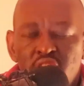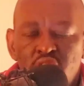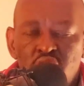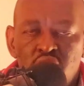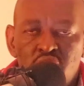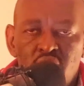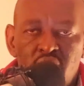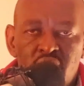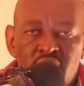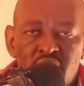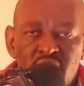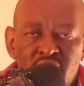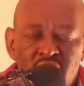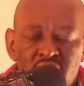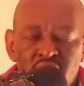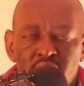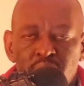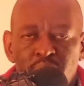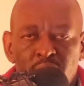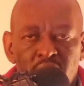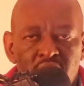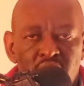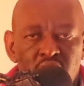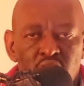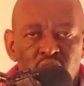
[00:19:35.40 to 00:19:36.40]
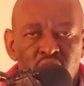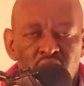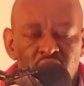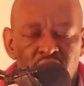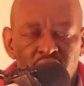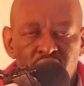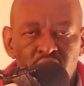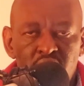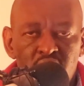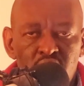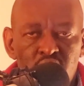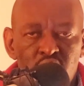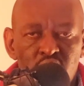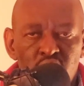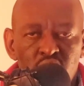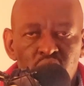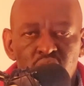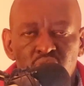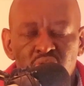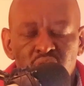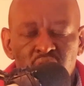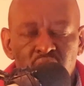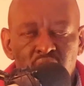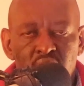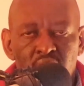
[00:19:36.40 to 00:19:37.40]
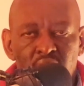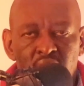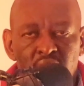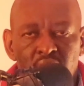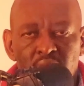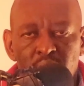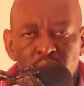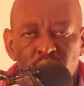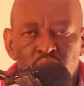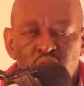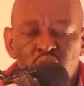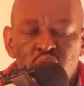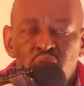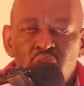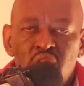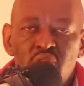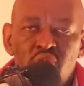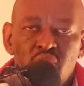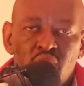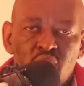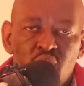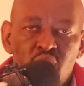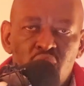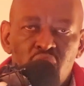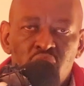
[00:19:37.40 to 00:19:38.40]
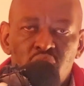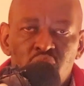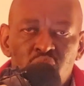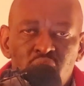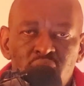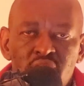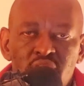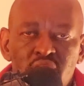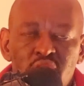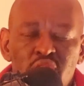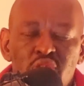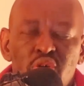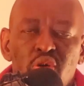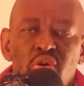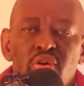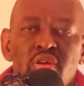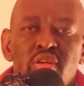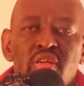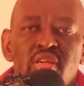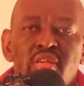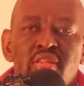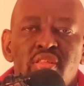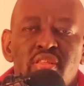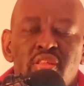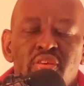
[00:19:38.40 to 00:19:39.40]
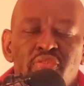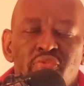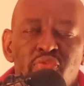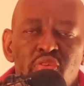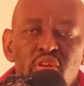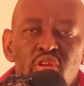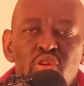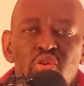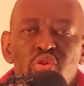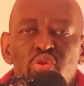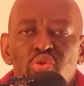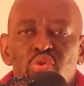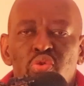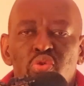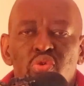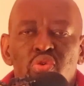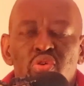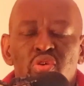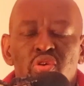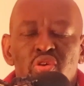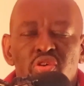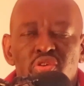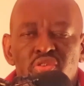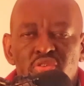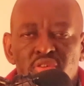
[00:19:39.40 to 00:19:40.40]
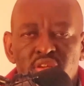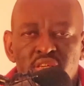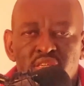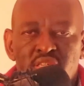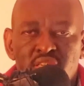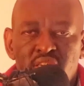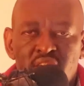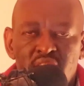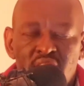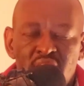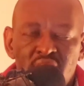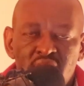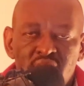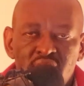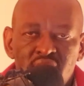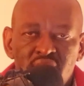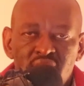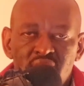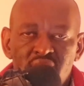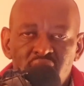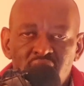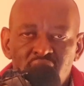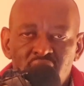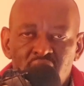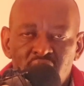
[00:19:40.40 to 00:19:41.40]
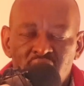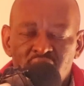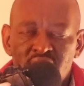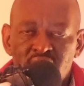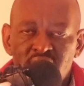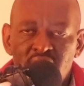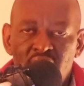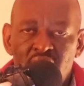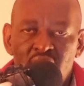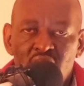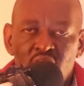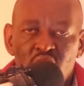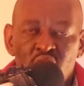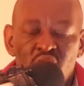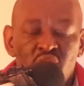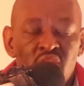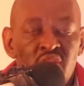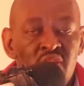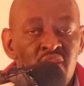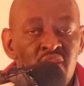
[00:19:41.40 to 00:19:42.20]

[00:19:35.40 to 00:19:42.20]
enjoyed this particular video, I am sure you're going to enjoy the video on your screen right now.